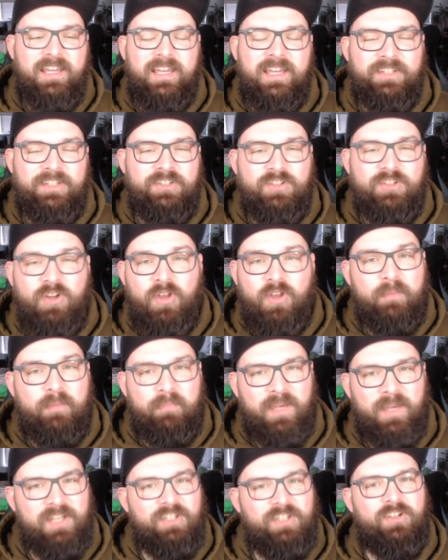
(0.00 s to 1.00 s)
It's not the
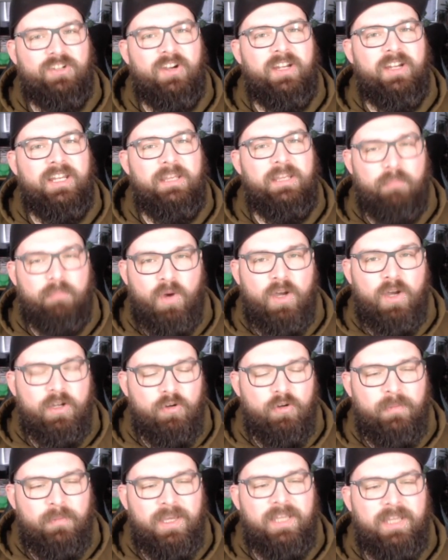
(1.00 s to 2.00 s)
best shiny by
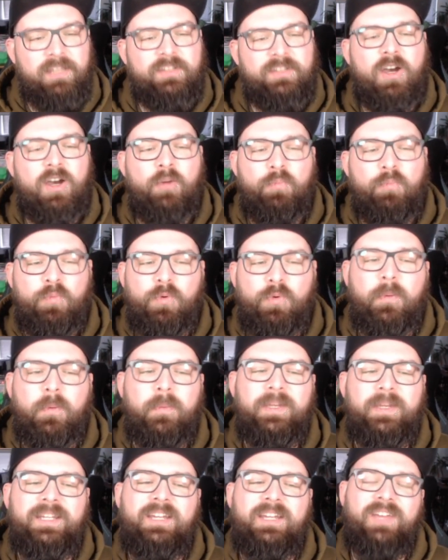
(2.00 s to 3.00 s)
all means. I'll
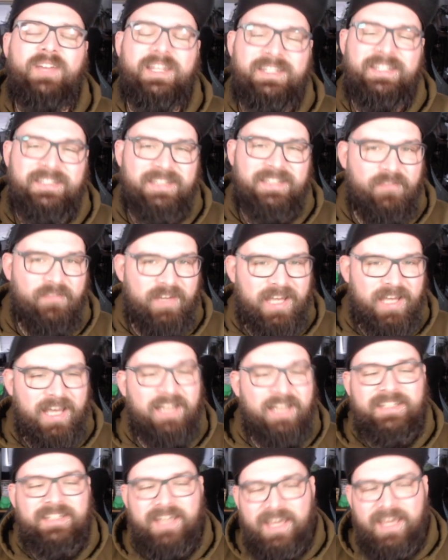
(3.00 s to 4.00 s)
probably give it a 7 out
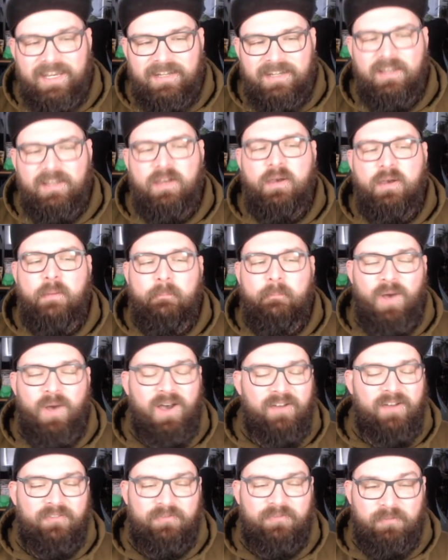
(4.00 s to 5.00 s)
of 10,
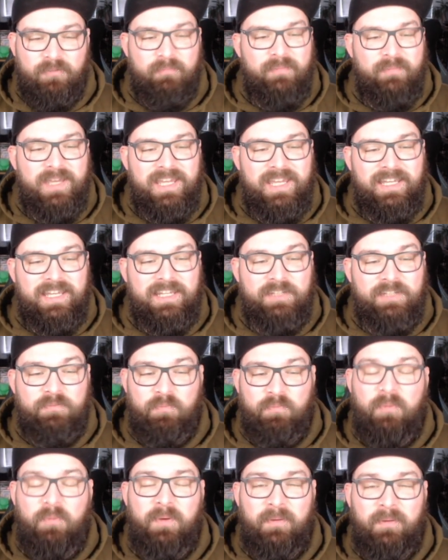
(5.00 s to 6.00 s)
but from me, it's
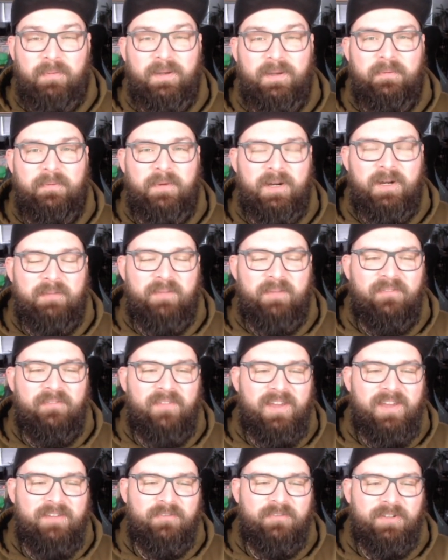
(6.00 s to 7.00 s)
probably one of my
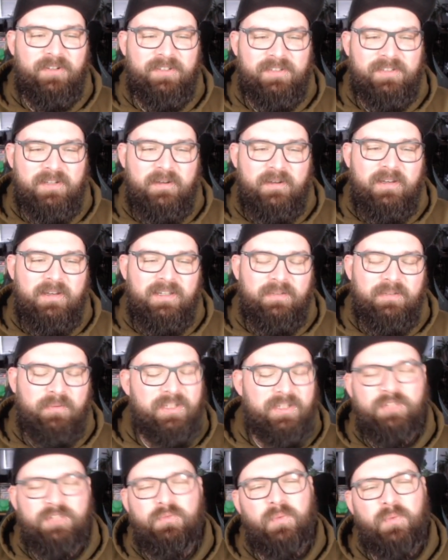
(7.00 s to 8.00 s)
favourites,
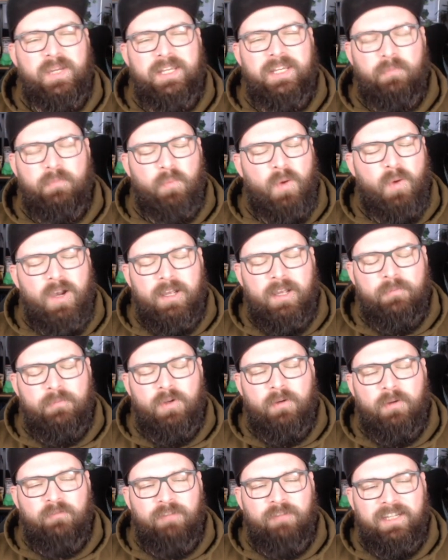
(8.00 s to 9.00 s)
which is weird why I'm
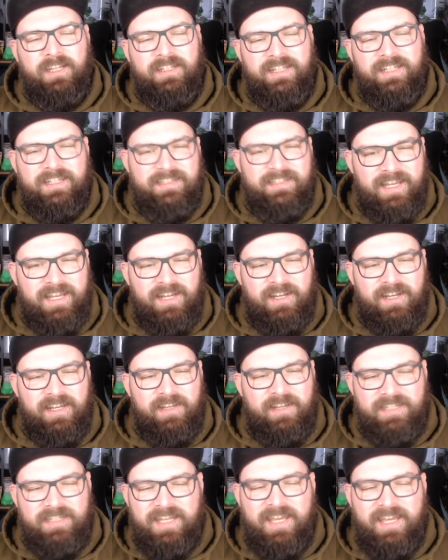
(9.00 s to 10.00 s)
not ranking it 10
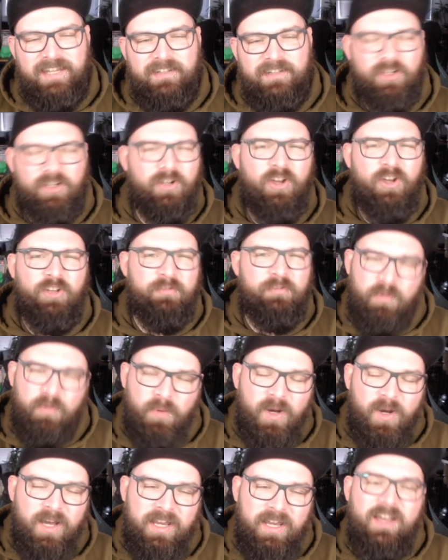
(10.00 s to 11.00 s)
out of 10. Don't ask me
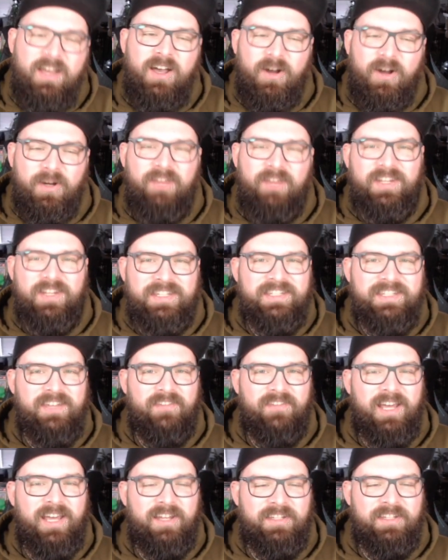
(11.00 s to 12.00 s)
why. I'll give it a
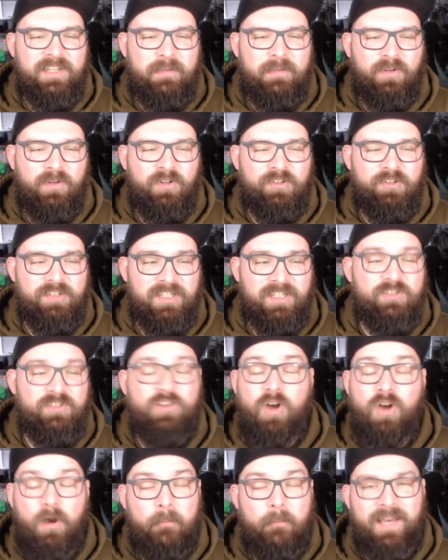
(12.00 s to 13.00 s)
7 out of 10 because it's
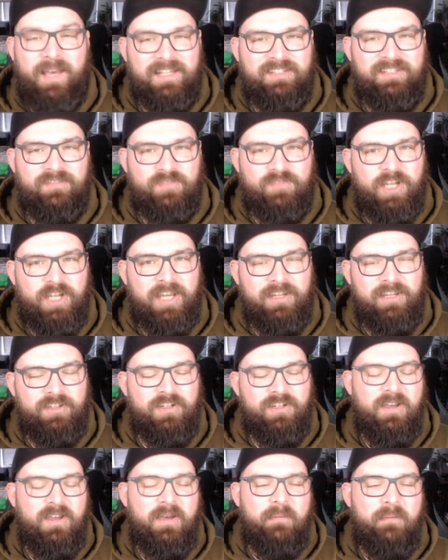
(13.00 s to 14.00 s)
not a massive change,
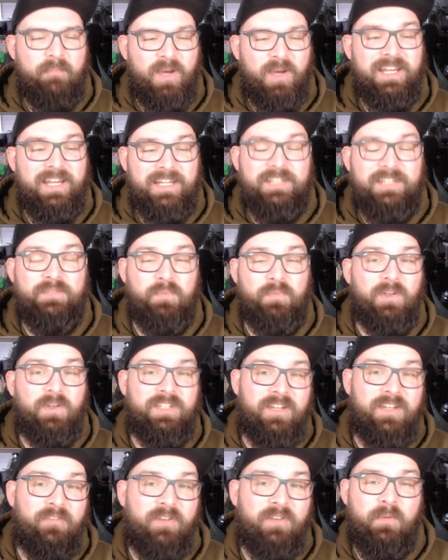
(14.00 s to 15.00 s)
but it is
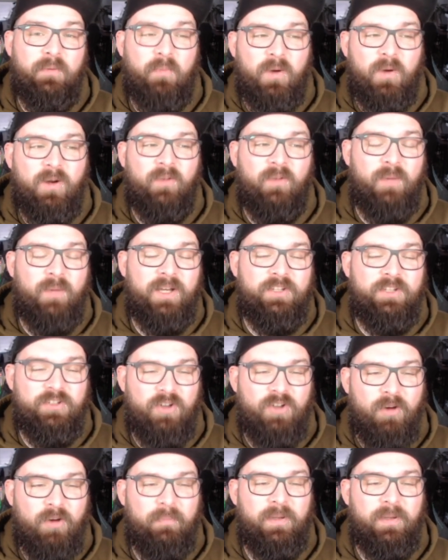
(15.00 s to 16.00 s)
definitely one of my
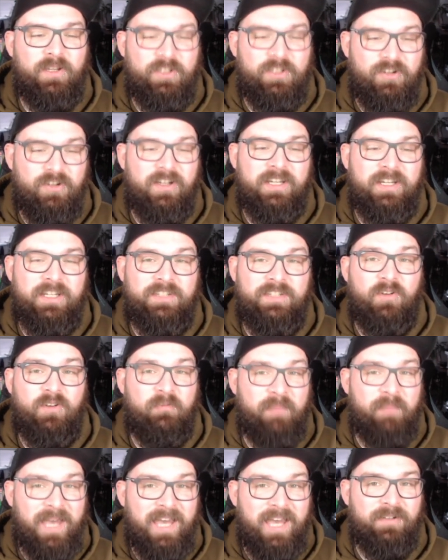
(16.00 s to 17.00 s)
top shinies
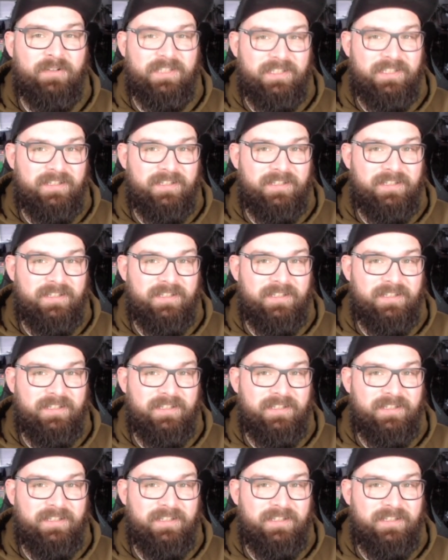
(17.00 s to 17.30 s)
of Paldean.